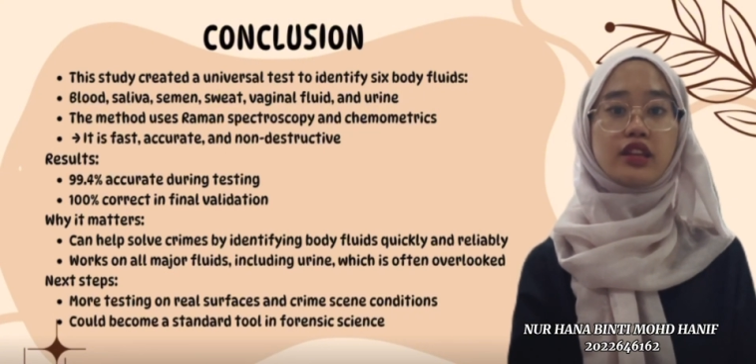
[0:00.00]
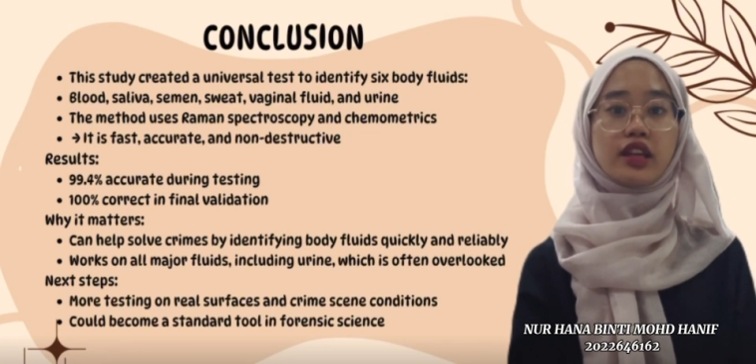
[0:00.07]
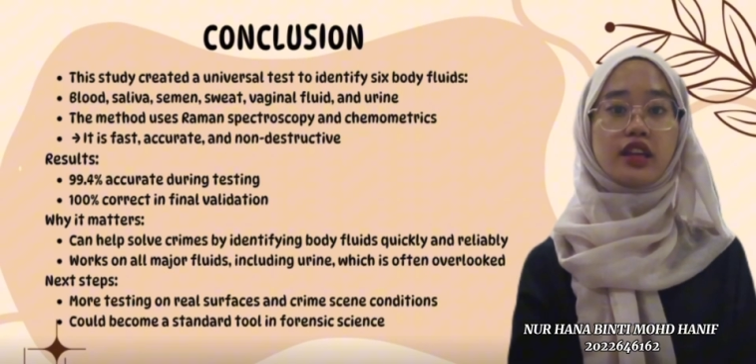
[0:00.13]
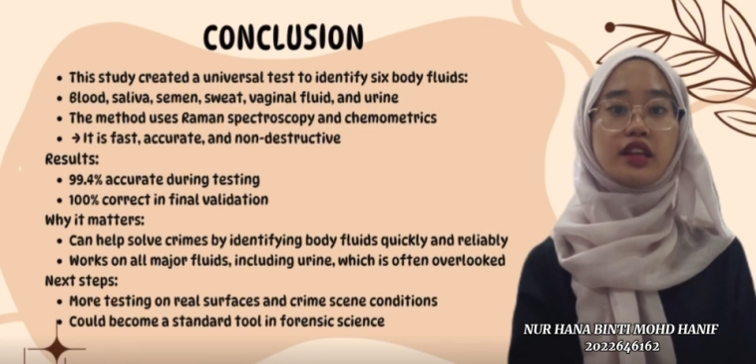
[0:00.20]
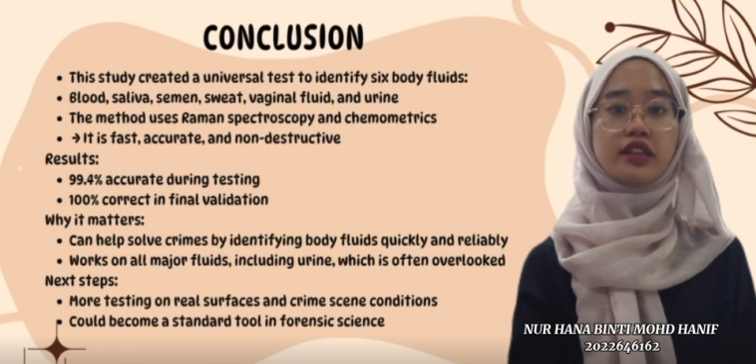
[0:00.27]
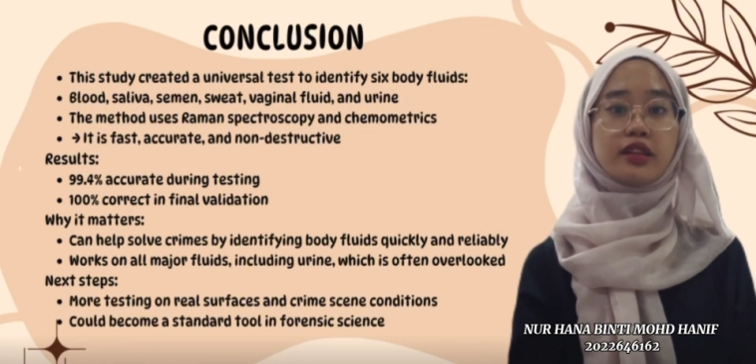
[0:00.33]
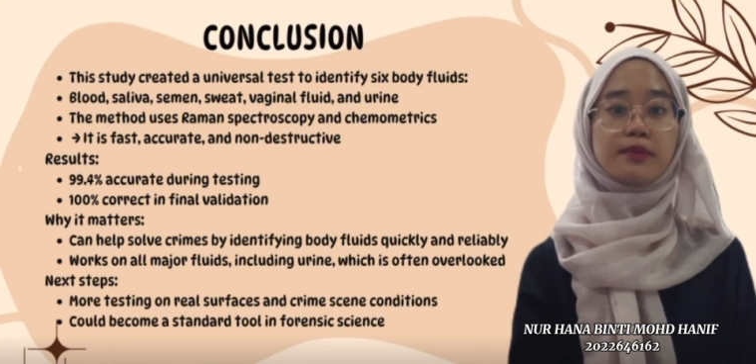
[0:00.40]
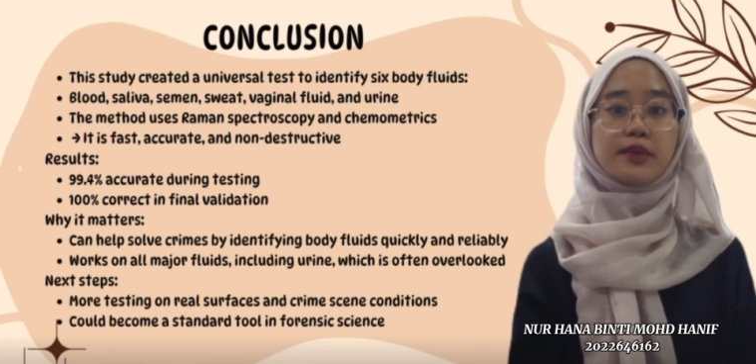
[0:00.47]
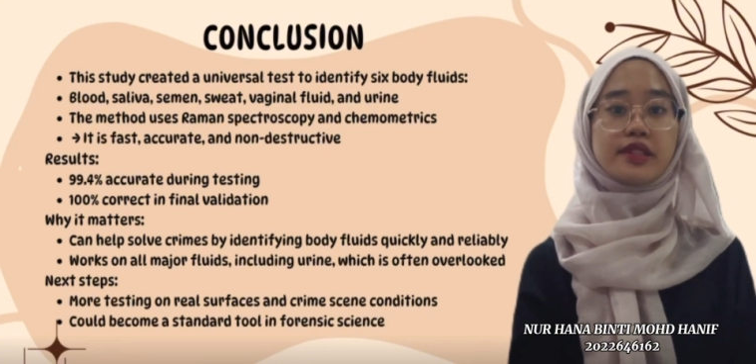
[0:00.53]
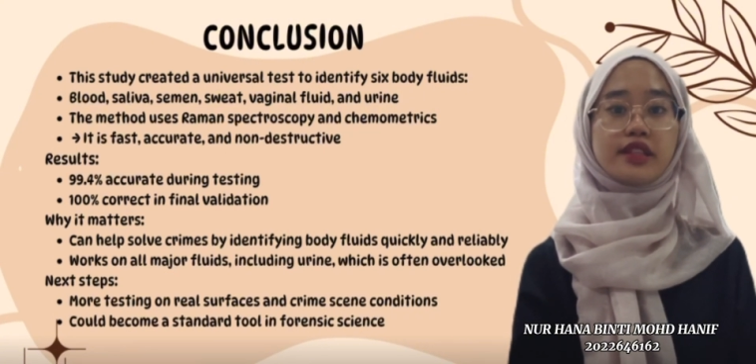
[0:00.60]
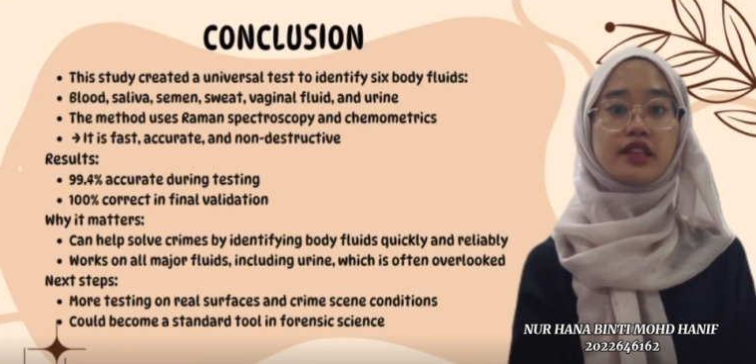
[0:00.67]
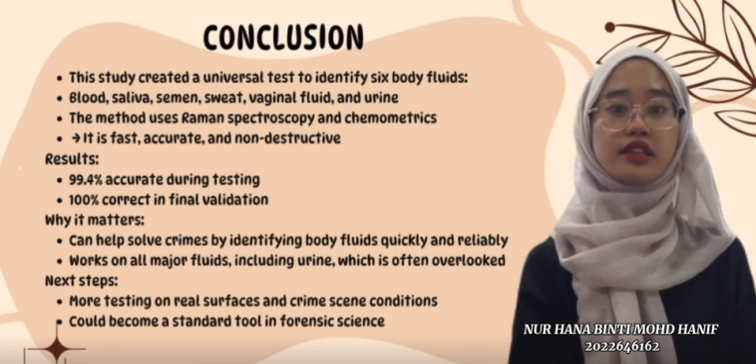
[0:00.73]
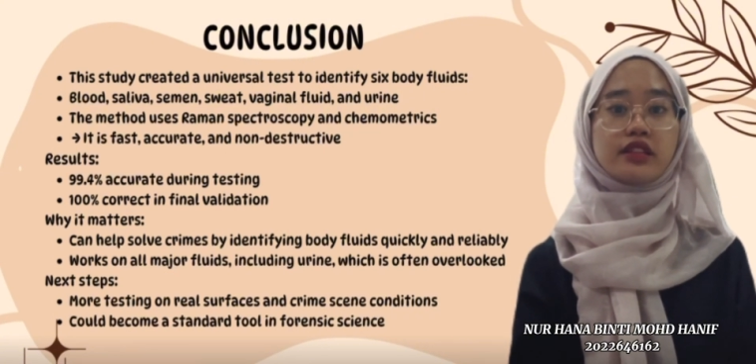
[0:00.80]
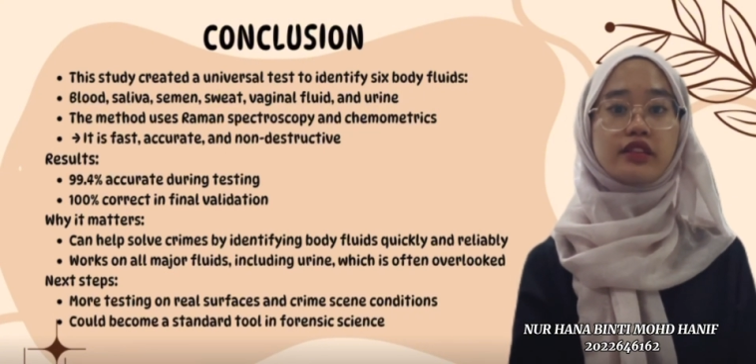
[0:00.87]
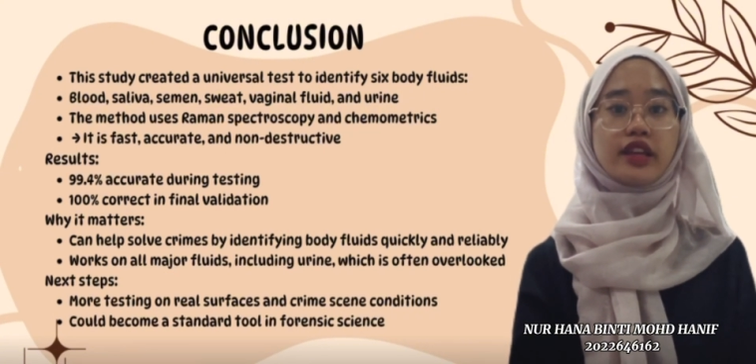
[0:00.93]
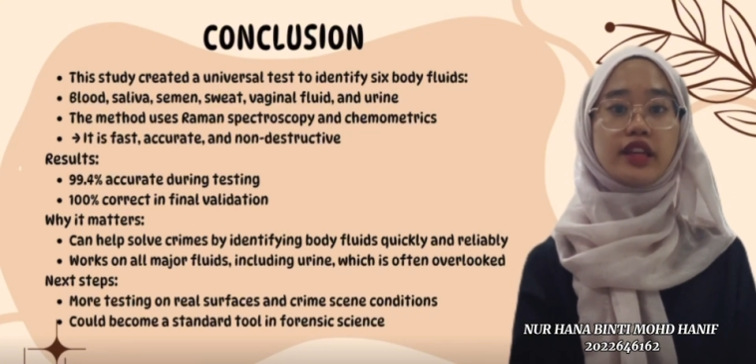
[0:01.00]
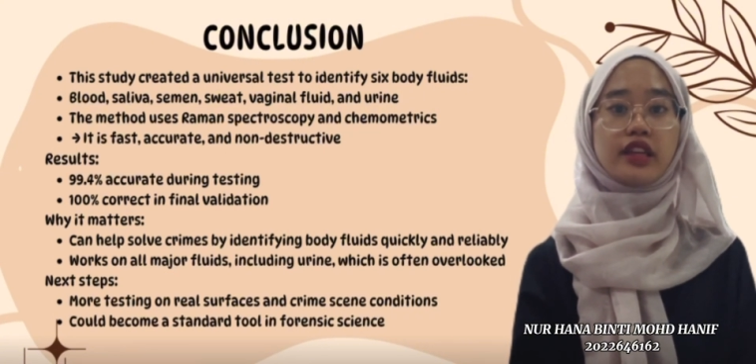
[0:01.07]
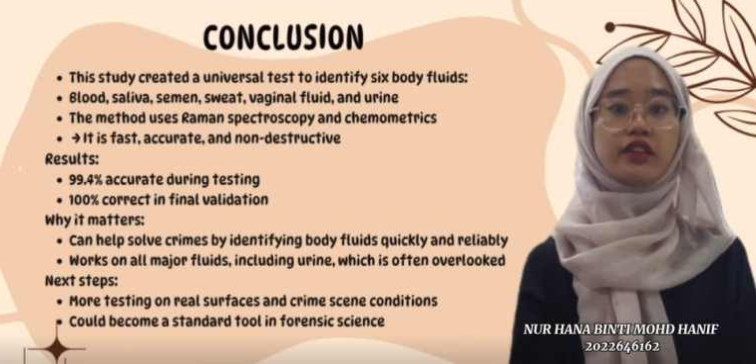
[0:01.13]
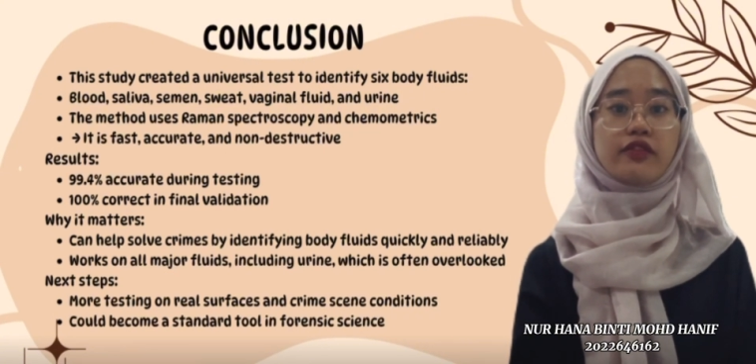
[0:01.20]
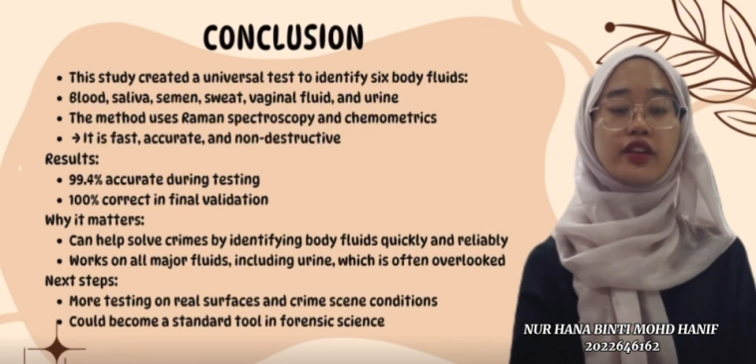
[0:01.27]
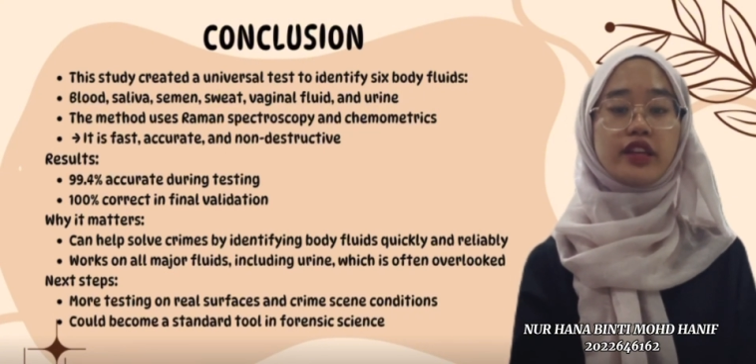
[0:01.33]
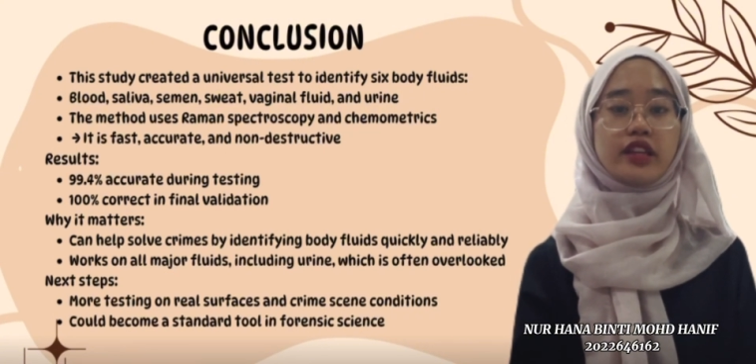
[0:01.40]
100% correct
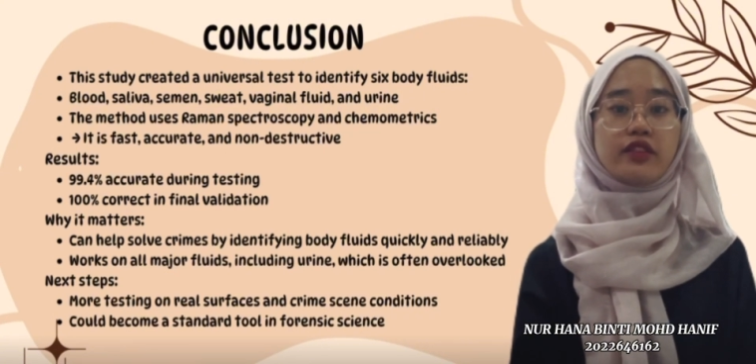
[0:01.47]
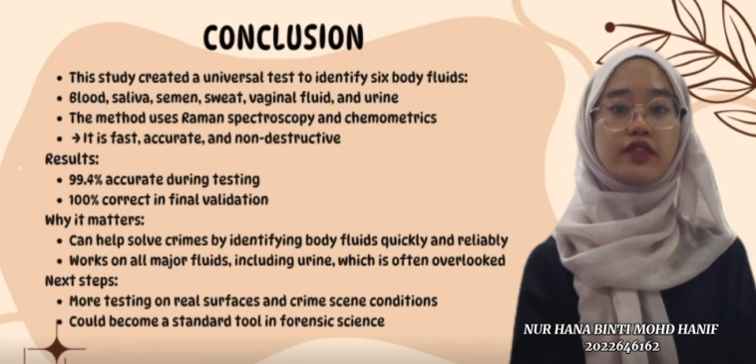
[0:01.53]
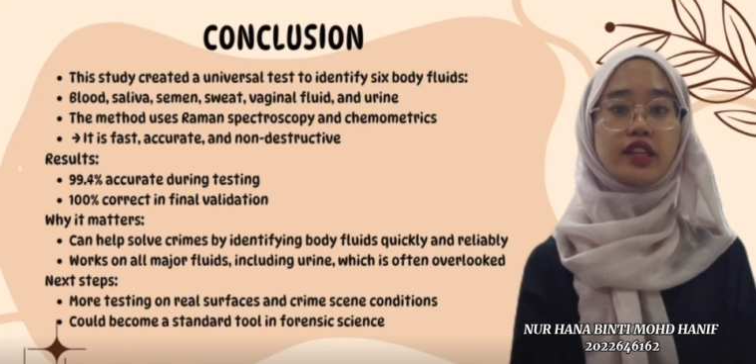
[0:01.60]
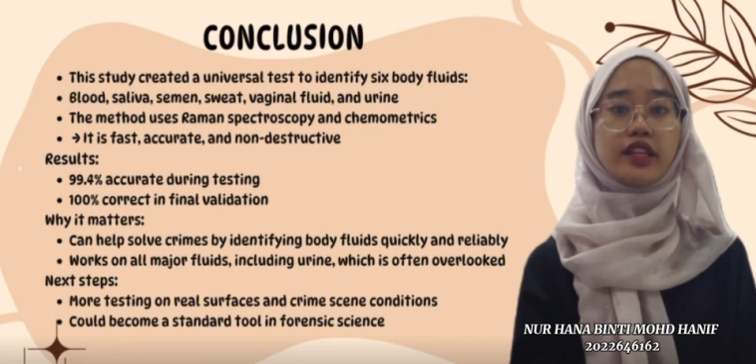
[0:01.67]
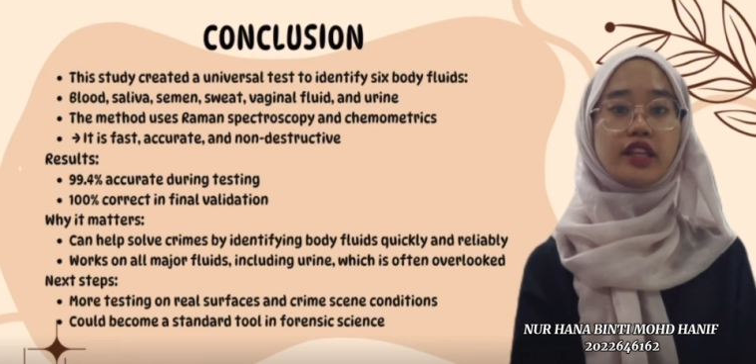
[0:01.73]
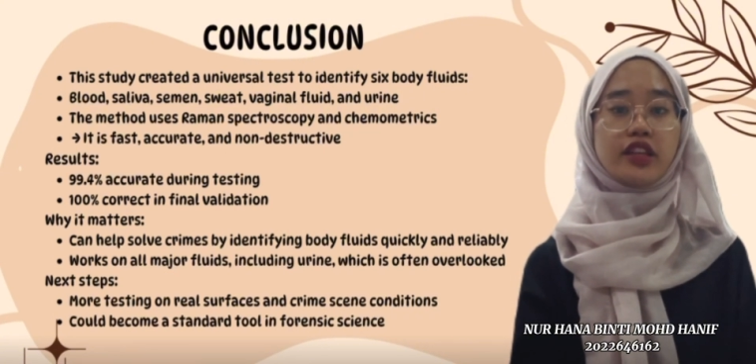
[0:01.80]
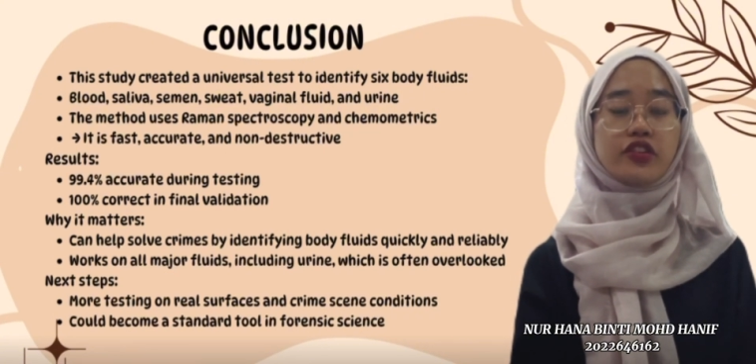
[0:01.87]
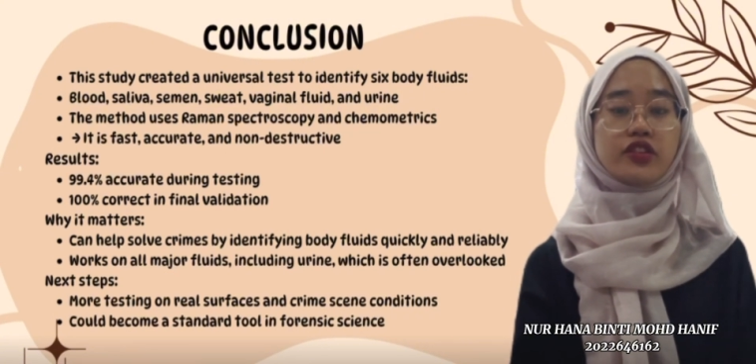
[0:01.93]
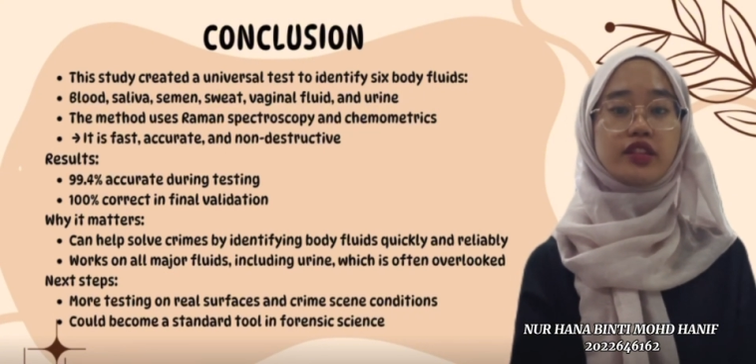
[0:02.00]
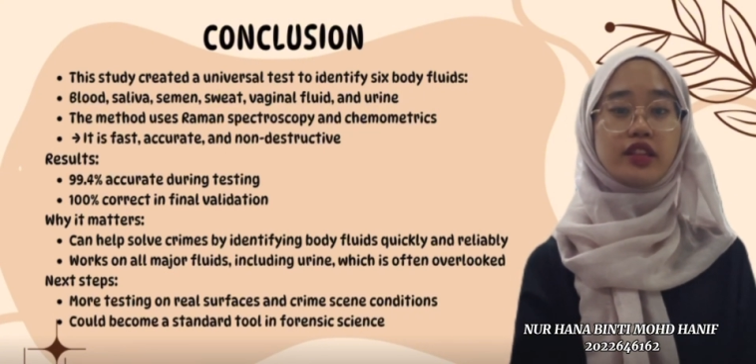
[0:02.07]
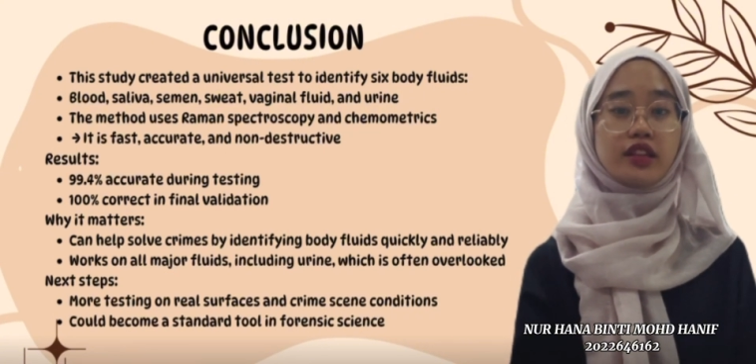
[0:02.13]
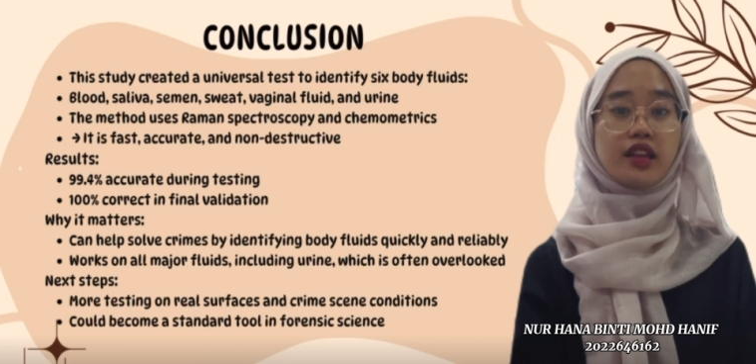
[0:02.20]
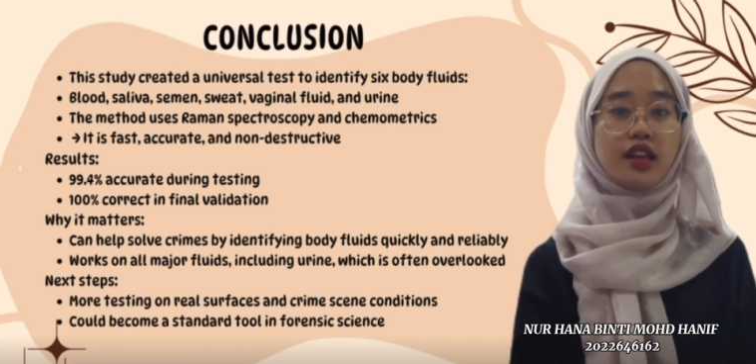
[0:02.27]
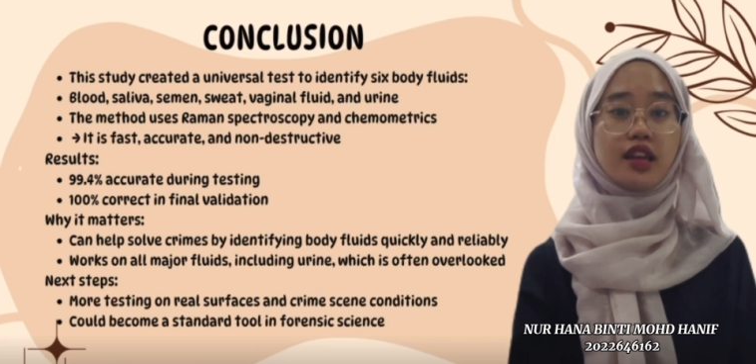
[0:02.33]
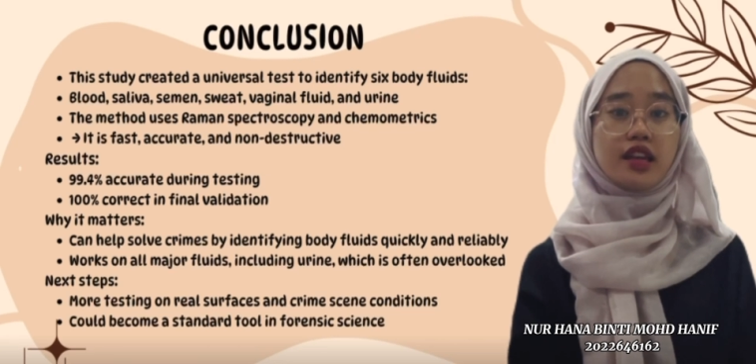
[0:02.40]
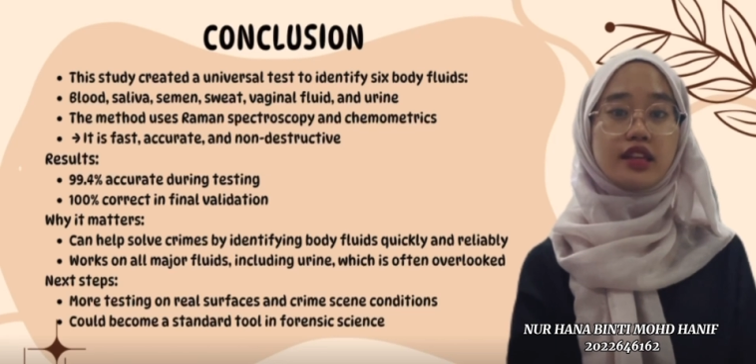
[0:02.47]
in final validation.